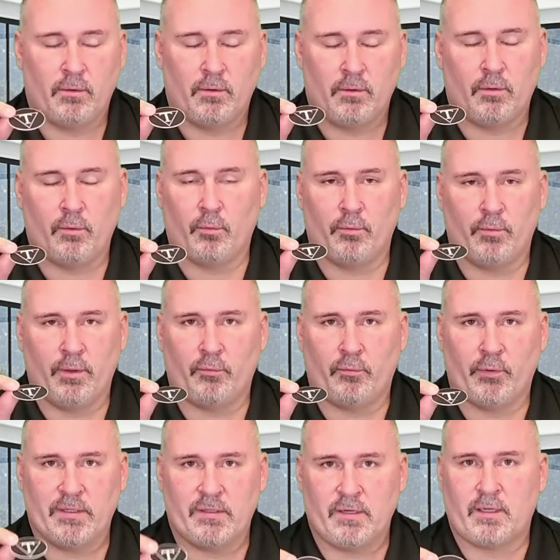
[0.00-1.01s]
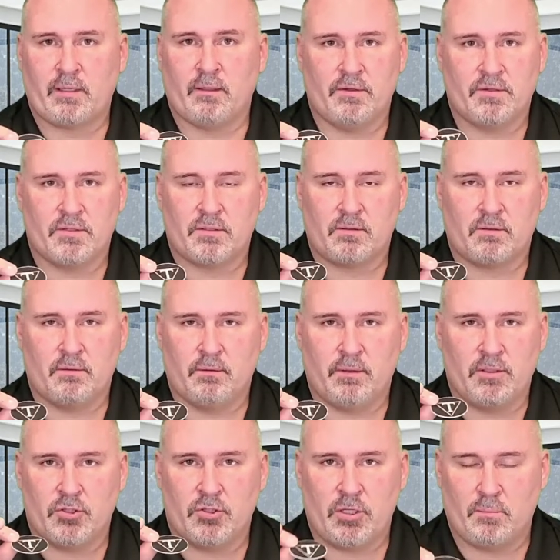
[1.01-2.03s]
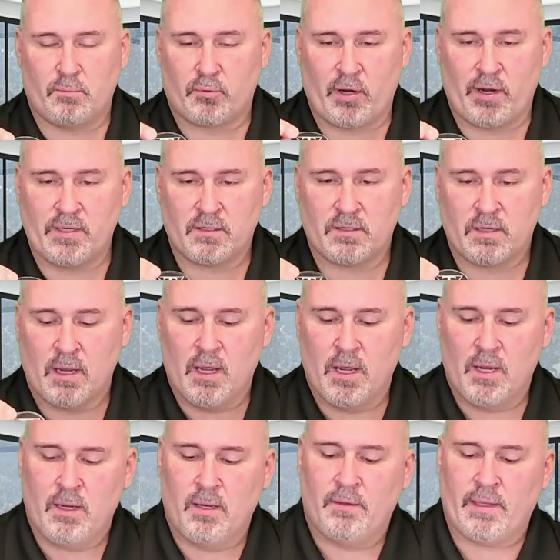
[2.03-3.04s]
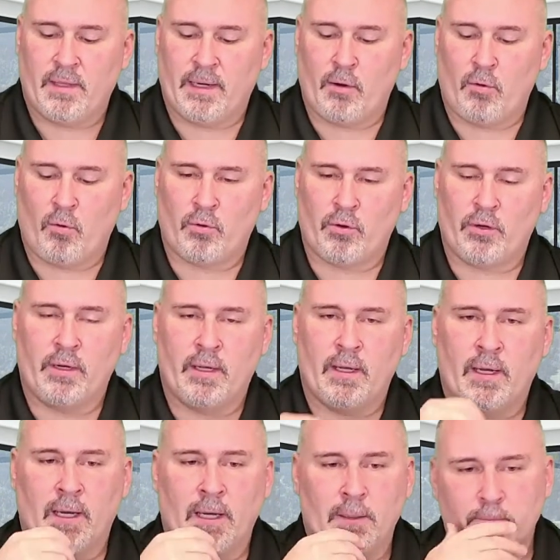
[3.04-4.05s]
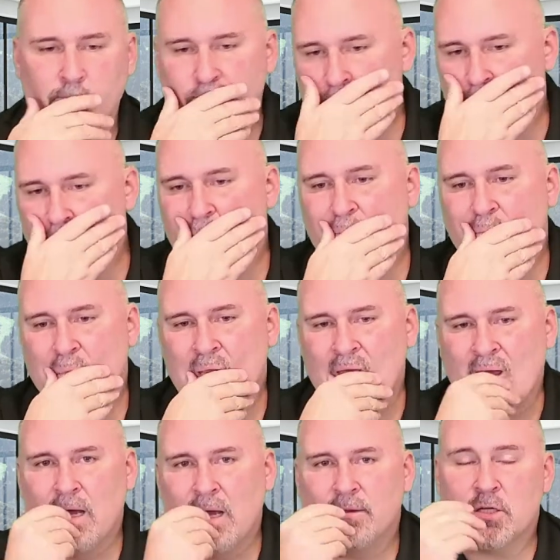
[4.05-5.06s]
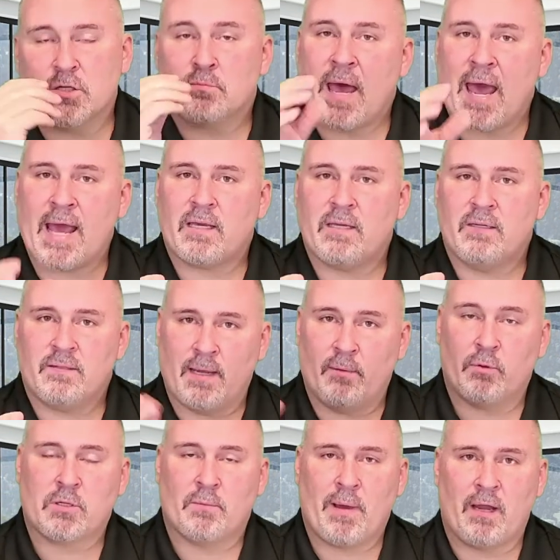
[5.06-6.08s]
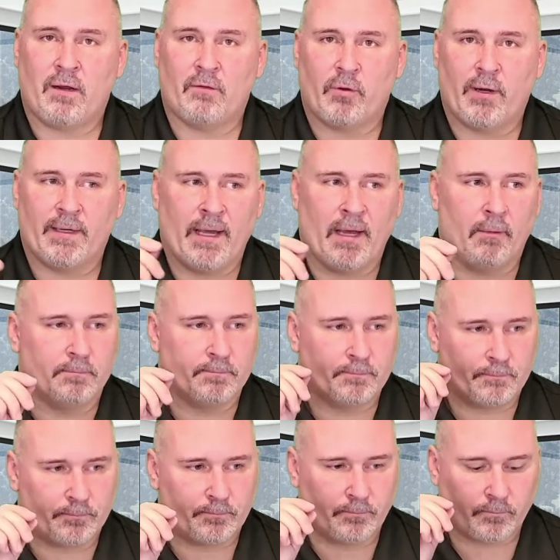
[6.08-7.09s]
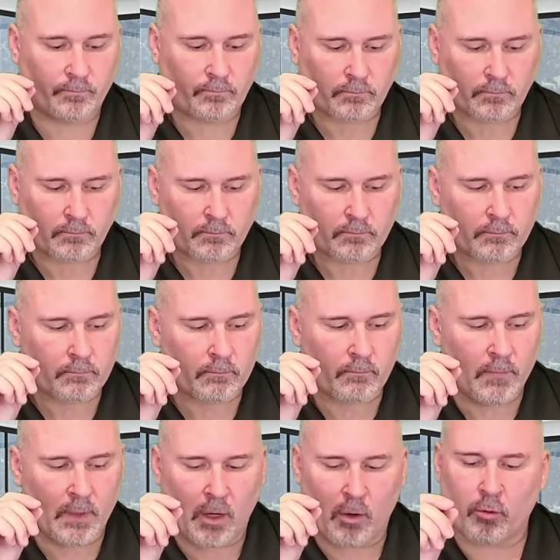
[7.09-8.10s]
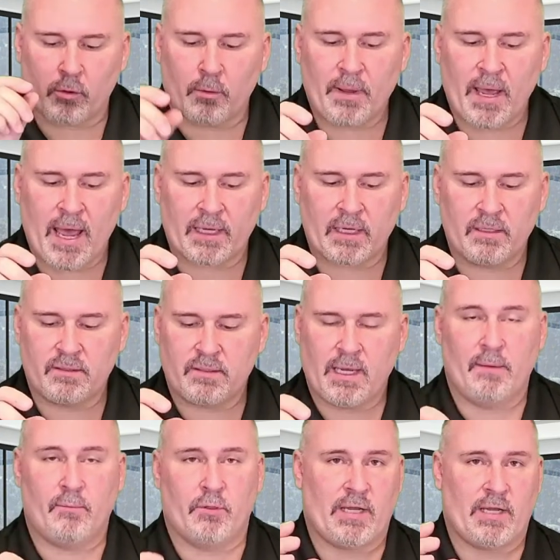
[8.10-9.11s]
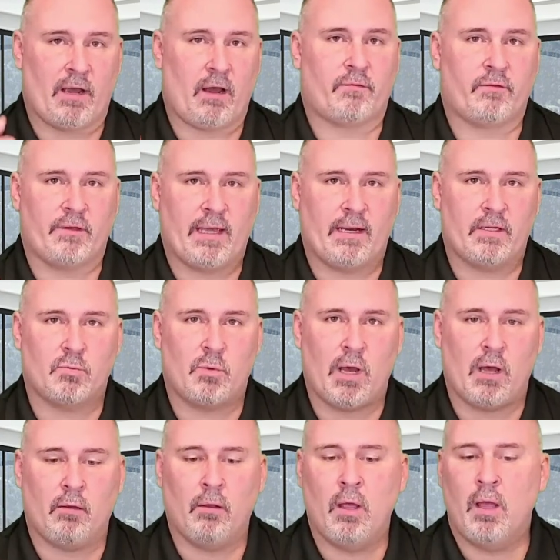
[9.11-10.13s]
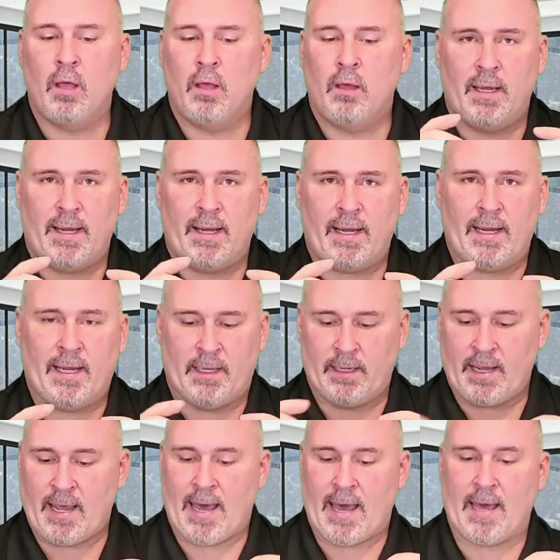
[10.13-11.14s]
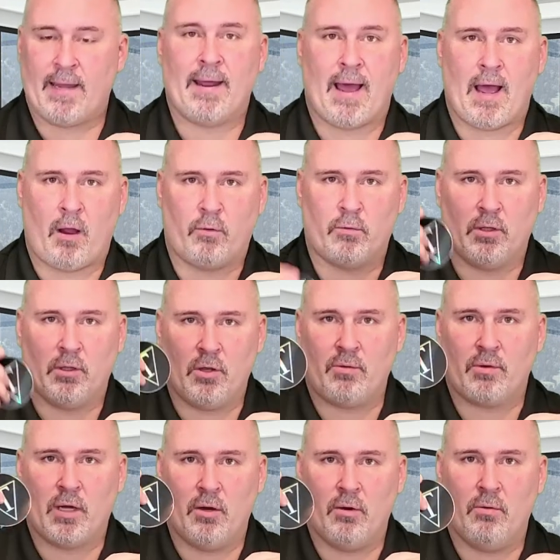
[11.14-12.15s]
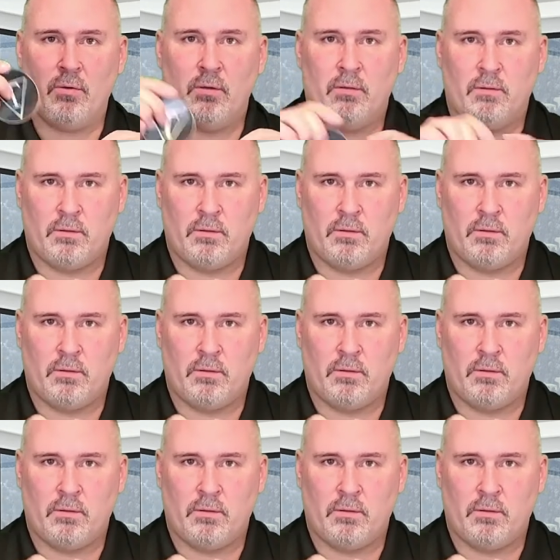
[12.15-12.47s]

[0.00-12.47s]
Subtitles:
a ridiculously cheap price. Then I ordered this packing tape, which I'm out of right now. I ordered packing tape, which they offered that as well. And it had our logo